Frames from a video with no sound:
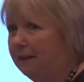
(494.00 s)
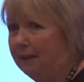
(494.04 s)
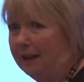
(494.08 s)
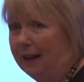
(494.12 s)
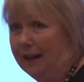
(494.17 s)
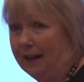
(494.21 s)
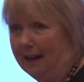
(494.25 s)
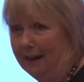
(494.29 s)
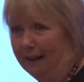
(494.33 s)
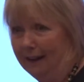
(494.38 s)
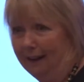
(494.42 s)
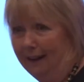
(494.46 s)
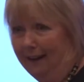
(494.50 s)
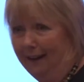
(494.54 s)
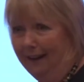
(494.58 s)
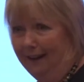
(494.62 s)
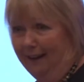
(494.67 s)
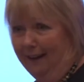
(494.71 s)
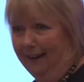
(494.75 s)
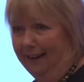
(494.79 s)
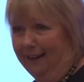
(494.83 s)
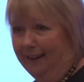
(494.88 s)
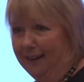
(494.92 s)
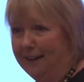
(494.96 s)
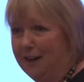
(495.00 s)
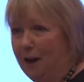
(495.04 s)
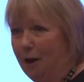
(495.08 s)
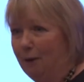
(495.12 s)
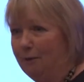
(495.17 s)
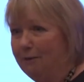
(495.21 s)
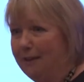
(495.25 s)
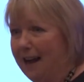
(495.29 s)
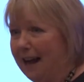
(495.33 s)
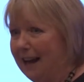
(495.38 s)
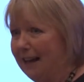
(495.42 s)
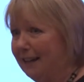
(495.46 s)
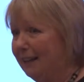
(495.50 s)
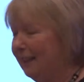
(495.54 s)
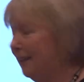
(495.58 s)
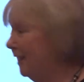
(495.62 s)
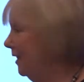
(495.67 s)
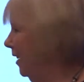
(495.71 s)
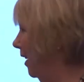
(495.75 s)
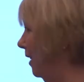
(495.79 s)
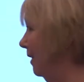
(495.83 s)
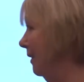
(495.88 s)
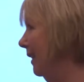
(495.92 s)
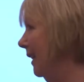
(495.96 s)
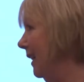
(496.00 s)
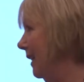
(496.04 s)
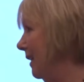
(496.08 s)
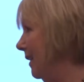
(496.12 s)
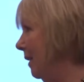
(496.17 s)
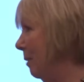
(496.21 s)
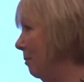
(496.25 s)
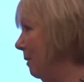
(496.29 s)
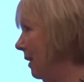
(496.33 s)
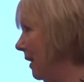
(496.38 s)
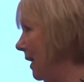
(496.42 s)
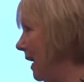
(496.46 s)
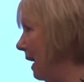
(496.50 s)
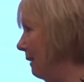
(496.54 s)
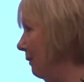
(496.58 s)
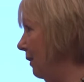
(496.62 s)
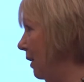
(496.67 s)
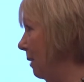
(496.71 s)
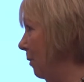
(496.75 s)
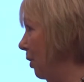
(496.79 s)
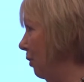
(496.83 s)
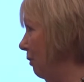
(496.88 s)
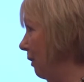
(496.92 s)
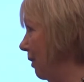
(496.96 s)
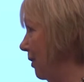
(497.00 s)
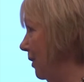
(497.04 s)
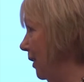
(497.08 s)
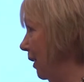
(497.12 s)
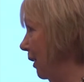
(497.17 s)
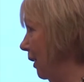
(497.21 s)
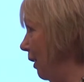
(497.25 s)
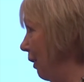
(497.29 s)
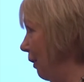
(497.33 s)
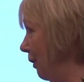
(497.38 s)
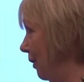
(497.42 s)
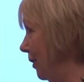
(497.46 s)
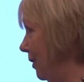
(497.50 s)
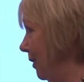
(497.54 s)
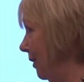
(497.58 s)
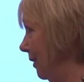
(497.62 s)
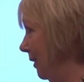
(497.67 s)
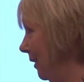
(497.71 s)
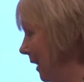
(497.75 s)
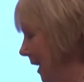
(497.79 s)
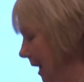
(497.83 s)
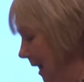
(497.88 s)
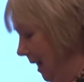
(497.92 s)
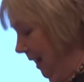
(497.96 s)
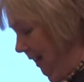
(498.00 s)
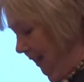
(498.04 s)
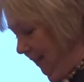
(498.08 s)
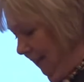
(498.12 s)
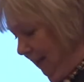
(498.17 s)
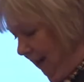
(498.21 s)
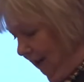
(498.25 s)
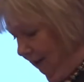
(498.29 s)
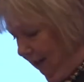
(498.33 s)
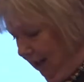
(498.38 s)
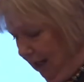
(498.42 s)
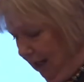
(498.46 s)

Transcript: thing? That certainly is something I've come across a lot. So,